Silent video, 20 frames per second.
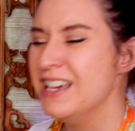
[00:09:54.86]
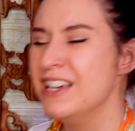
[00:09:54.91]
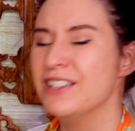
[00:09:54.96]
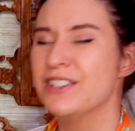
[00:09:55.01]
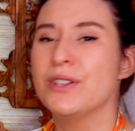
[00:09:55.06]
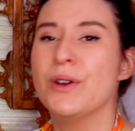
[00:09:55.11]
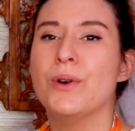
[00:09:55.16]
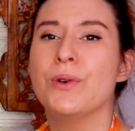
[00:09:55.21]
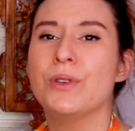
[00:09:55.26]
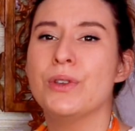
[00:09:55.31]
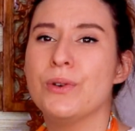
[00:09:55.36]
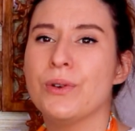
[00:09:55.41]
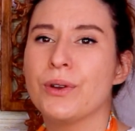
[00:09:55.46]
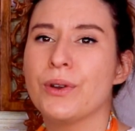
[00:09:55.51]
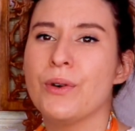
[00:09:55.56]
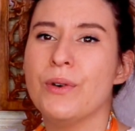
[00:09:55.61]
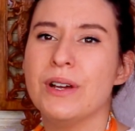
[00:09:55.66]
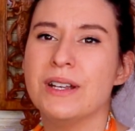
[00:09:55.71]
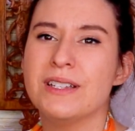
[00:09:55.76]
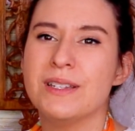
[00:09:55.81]
So you're
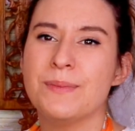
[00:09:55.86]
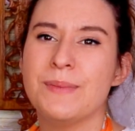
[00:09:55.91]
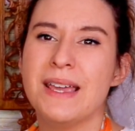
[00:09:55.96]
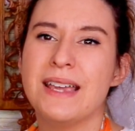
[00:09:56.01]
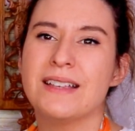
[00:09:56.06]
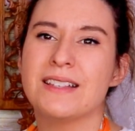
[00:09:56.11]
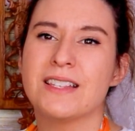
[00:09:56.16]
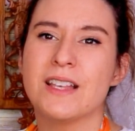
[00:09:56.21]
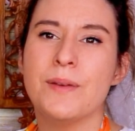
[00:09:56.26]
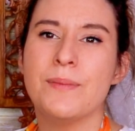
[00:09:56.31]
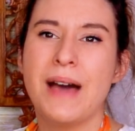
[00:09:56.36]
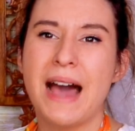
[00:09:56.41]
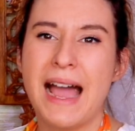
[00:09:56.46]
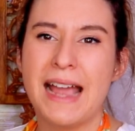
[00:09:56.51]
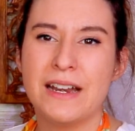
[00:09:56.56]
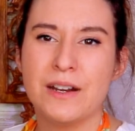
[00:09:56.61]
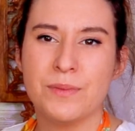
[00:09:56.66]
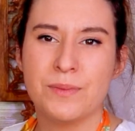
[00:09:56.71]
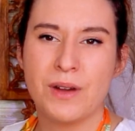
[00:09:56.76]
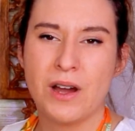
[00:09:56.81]
going to make some
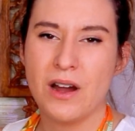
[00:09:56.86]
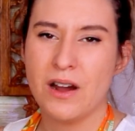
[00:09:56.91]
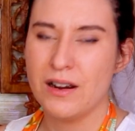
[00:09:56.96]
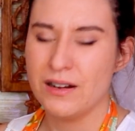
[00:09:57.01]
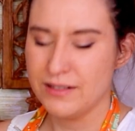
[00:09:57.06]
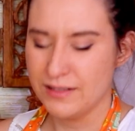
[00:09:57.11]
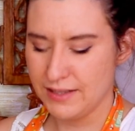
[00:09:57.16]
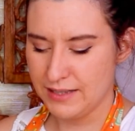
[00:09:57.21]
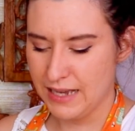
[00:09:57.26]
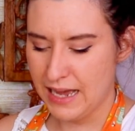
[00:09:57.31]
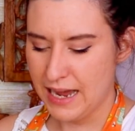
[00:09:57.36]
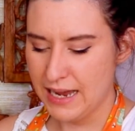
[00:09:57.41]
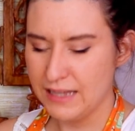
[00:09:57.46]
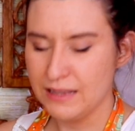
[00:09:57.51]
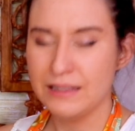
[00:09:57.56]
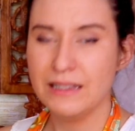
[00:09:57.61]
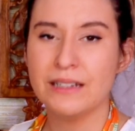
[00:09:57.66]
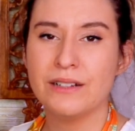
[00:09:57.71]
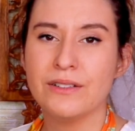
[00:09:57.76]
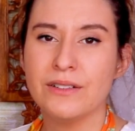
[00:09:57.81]
item cards. I
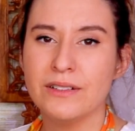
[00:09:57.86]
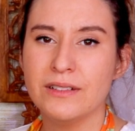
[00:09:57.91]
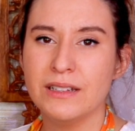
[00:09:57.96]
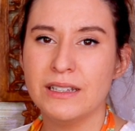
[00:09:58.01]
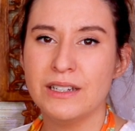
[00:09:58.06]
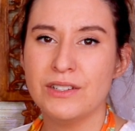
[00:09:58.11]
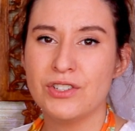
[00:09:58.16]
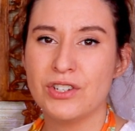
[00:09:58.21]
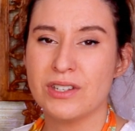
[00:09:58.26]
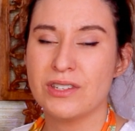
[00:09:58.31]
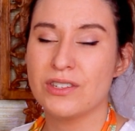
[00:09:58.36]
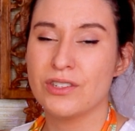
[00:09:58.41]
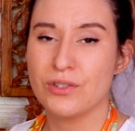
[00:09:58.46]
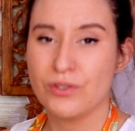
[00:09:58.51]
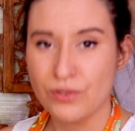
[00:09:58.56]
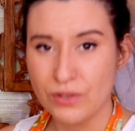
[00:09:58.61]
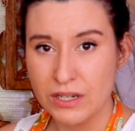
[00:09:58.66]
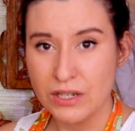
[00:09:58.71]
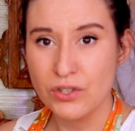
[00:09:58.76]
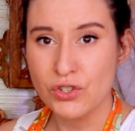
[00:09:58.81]
literally just
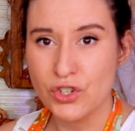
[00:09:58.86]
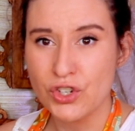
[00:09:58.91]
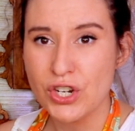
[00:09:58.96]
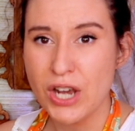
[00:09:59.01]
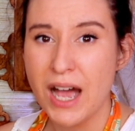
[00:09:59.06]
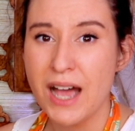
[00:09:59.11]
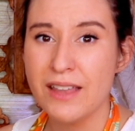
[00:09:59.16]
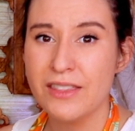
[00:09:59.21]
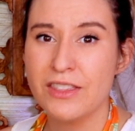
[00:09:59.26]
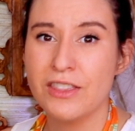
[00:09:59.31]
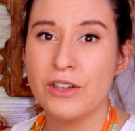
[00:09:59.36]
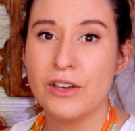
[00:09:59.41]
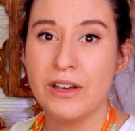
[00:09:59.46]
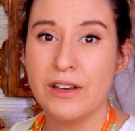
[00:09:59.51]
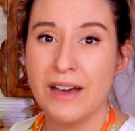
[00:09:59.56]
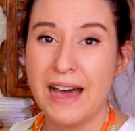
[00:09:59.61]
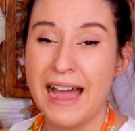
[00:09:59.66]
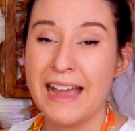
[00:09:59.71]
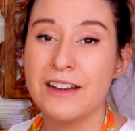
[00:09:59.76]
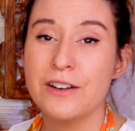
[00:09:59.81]
screenshot
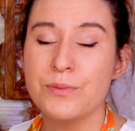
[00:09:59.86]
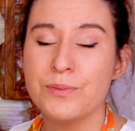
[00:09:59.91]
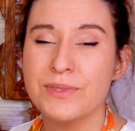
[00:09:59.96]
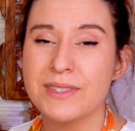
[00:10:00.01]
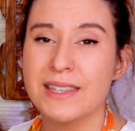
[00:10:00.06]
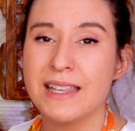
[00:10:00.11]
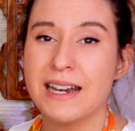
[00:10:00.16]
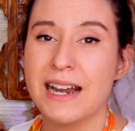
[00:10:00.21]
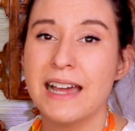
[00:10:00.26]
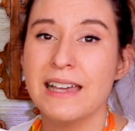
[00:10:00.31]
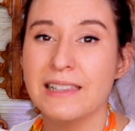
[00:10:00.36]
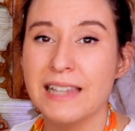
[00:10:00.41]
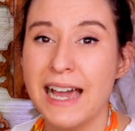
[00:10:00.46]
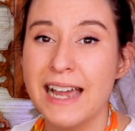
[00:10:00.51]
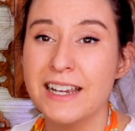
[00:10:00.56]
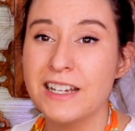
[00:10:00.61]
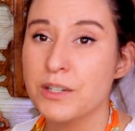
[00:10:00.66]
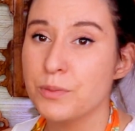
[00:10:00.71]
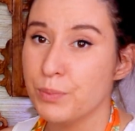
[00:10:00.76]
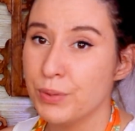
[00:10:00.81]
the items that I
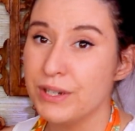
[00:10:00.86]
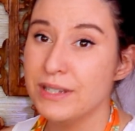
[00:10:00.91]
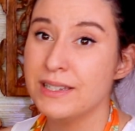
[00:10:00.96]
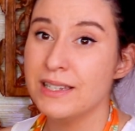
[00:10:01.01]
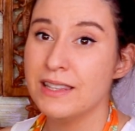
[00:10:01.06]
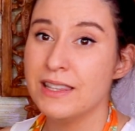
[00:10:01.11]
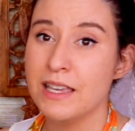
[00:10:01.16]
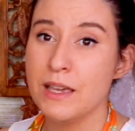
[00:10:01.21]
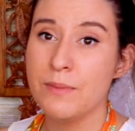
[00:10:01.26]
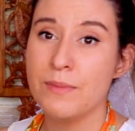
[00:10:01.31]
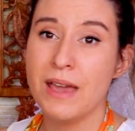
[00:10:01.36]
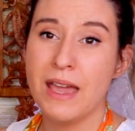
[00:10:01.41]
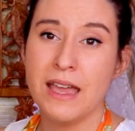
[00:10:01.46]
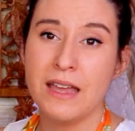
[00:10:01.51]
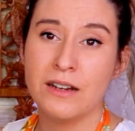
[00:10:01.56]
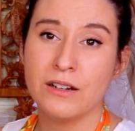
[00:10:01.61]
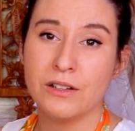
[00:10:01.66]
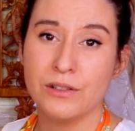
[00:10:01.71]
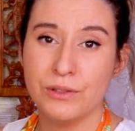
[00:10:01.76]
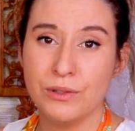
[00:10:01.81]
liked, printed them,
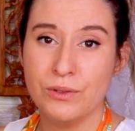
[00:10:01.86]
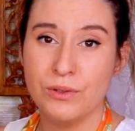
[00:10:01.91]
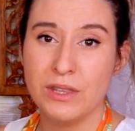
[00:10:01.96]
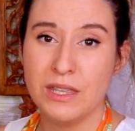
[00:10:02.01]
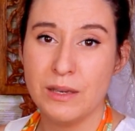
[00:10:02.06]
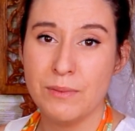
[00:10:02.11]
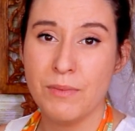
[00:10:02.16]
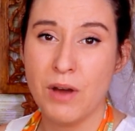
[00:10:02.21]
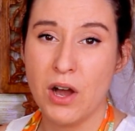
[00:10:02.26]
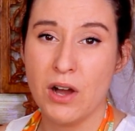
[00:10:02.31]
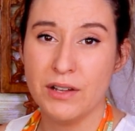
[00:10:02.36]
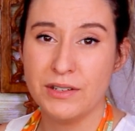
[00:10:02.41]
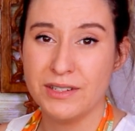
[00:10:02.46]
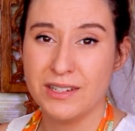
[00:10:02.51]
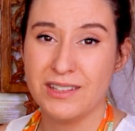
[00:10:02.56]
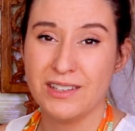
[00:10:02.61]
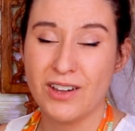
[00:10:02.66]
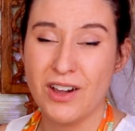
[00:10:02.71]
and glued them onto the